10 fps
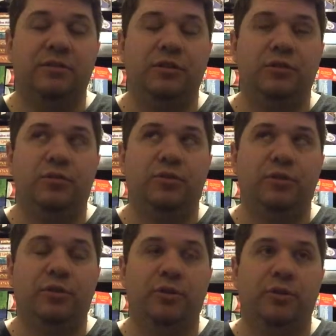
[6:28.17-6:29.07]
you
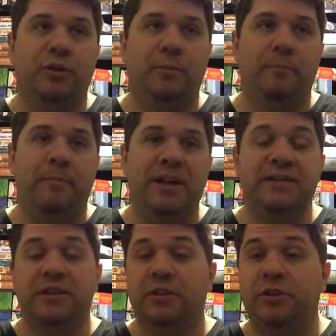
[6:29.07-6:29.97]
could
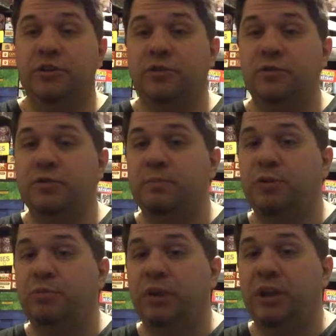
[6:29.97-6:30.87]
basically choose
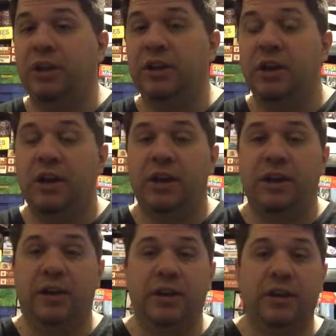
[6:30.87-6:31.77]
between
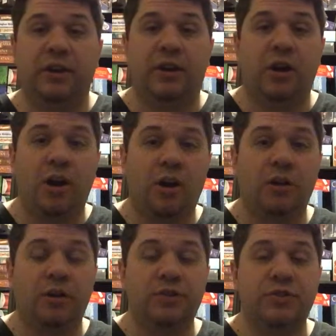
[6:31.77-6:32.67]
getting the
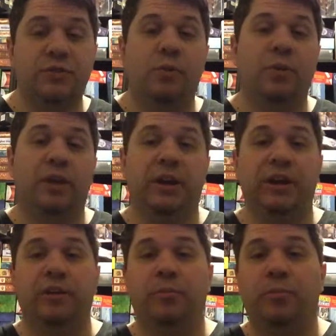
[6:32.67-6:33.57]
cards or
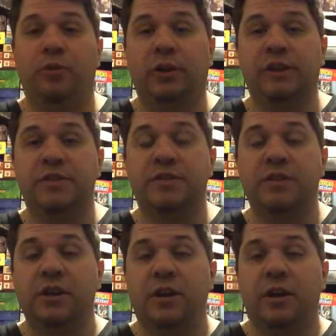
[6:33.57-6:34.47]
getting the
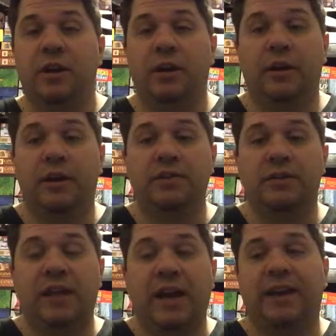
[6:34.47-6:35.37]
points.
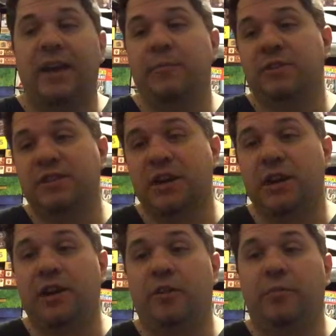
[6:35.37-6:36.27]
So that game
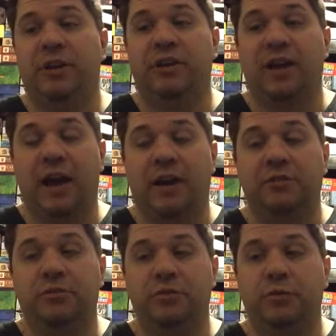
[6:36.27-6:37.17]
design element
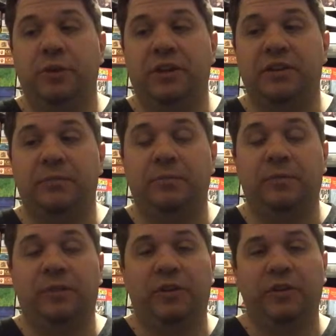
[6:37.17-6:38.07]
got tweaked a
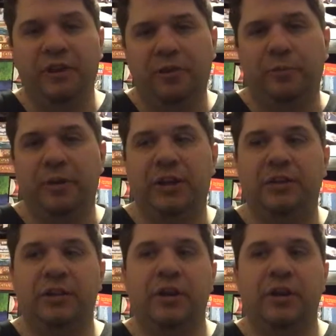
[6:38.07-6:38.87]
little bit